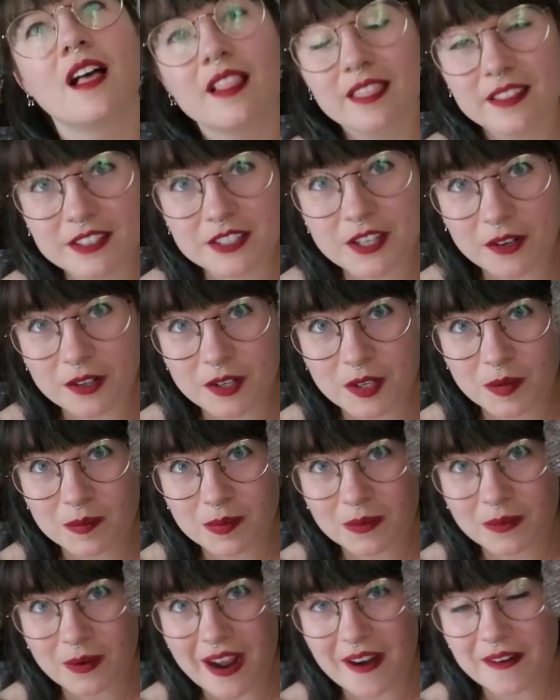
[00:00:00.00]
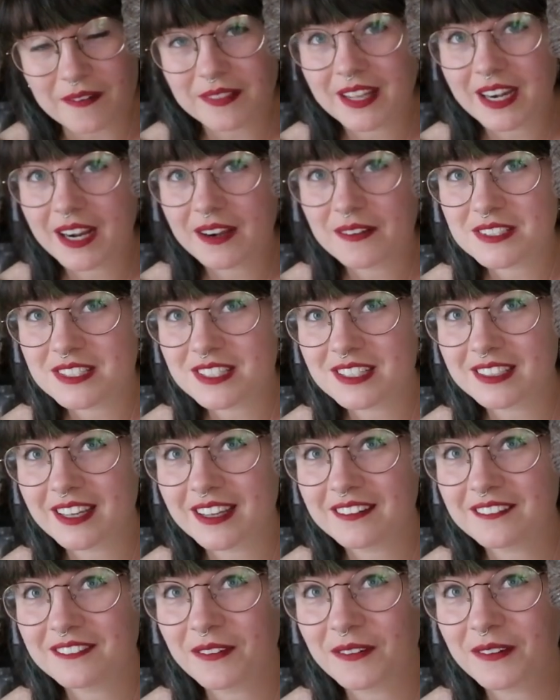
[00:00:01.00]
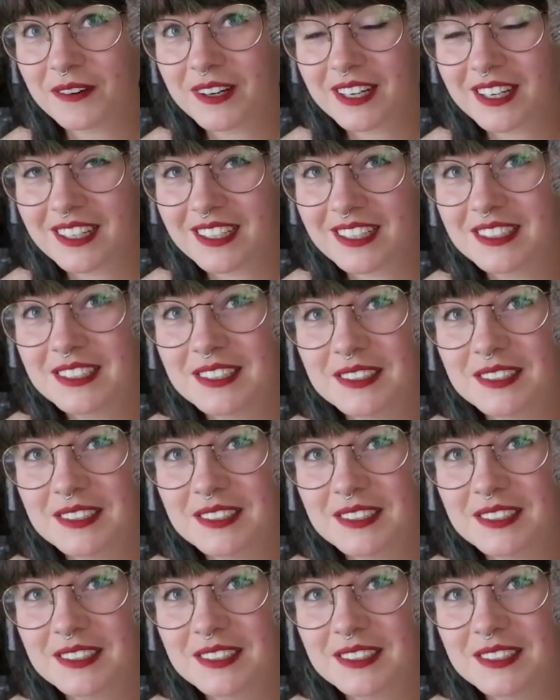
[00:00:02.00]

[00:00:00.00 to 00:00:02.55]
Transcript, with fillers: The darker brown that I was looking for.